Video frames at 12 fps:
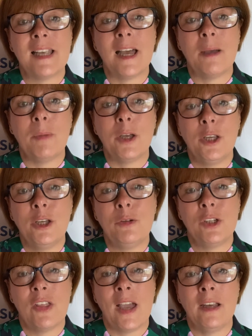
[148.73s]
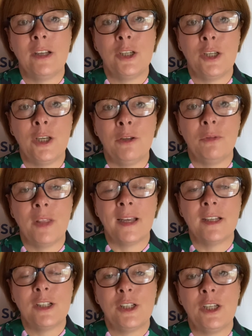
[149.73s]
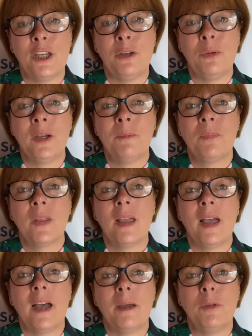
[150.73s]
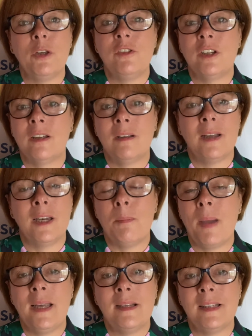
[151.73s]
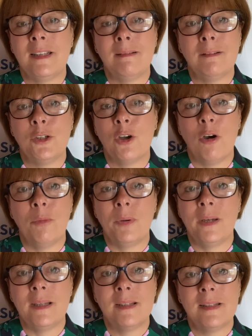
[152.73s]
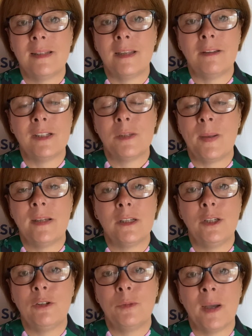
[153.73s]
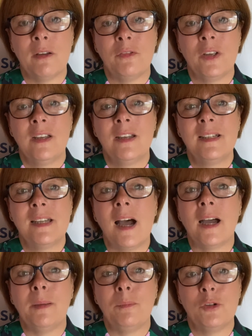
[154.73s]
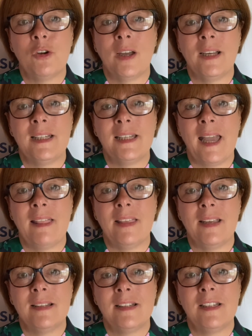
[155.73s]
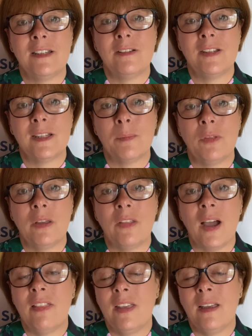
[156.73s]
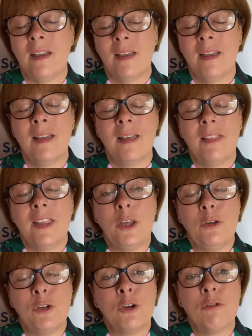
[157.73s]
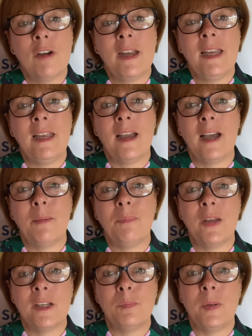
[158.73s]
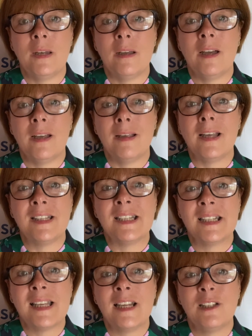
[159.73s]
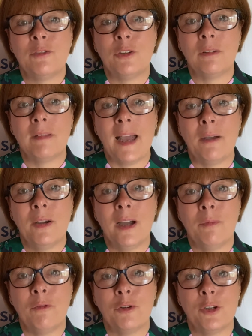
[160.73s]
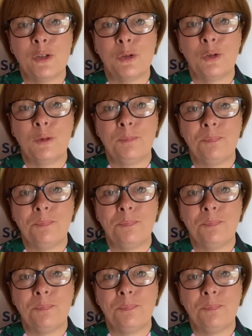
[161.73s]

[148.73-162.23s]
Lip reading: A huge thanks to you. You've done an amazing job, and spent a huge amount of time trying to get this to something that I think you'd agree has been a successful outcome for us all.